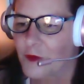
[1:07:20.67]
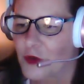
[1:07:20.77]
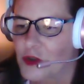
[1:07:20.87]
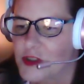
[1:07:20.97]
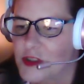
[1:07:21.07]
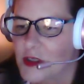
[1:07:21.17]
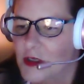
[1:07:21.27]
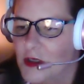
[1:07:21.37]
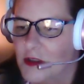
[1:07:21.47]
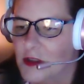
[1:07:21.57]
First
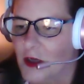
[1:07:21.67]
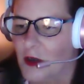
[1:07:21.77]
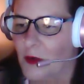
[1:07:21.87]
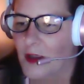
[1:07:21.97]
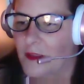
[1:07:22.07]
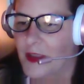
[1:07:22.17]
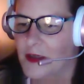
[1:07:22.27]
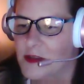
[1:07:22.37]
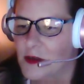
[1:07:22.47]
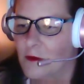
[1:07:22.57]
taco, I
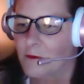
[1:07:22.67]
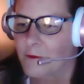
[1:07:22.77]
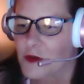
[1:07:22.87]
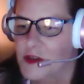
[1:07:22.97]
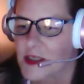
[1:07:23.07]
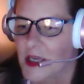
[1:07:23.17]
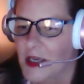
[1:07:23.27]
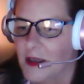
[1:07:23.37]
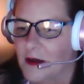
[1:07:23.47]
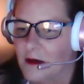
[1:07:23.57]
think so. First
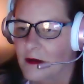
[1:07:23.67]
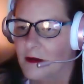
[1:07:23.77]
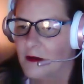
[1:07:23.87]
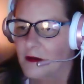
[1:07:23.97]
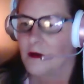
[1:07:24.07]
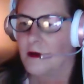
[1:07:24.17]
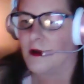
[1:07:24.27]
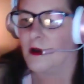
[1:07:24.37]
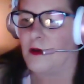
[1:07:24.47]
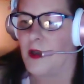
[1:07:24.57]
day.
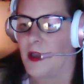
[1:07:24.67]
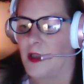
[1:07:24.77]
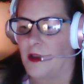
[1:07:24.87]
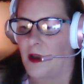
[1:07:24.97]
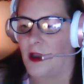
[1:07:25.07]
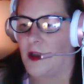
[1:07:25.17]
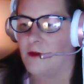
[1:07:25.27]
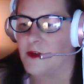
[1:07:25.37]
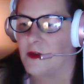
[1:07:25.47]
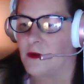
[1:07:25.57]
Okay, I have
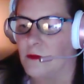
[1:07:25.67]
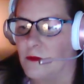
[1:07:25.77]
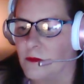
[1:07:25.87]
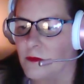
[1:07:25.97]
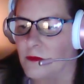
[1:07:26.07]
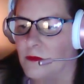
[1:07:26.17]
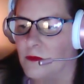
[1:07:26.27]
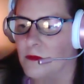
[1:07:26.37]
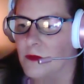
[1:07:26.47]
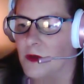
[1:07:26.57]
to go.
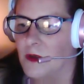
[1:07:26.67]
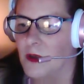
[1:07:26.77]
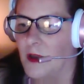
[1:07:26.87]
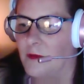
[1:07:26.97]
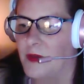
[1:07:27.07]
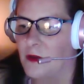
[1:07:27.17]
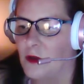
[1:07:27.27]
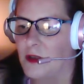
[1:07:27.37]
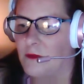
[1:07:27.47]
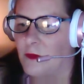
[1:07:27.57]
I've been looking for
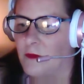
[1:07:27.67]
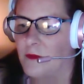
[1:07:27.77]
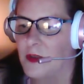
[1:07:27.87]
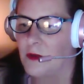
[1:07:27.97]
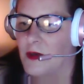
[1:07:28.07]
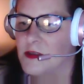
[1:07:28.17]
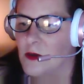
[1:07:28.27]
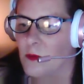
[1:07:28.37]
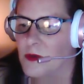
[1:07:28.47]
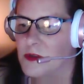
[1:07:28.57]
a video I saw once
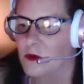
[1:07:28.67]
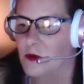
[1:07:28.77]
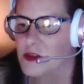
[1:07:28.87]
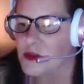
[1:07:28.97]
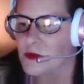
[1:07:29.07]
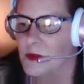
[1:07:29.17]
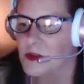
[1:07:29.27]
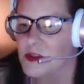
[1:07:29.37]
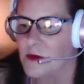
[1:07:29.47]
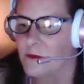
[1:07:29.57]
on Chris doing weird
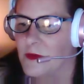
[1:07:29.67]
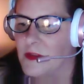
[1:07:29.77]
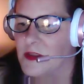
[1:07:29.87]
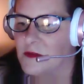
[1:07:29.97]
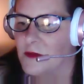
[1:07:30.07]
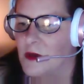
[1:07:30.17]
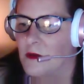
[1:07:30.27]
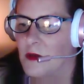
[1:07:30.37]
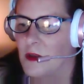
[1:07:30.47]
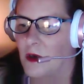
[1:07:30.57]
stuff with
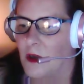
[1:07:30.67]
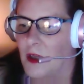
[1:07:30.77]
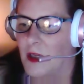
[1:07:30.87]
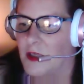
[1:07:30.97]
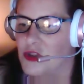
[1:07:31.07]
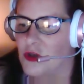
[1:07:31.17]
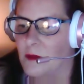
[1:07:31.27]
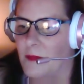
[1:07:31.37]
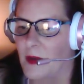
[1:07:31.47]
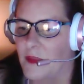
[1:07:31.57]
a shark mouth.
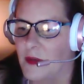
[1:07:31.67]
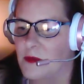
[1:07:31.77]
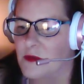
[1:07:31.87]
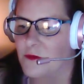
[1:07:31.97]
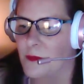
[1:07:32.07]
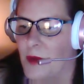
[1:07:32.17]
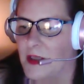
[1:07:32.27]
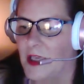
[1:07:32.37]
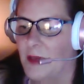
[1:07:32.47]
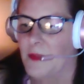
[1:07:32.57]
It was from Body Cam.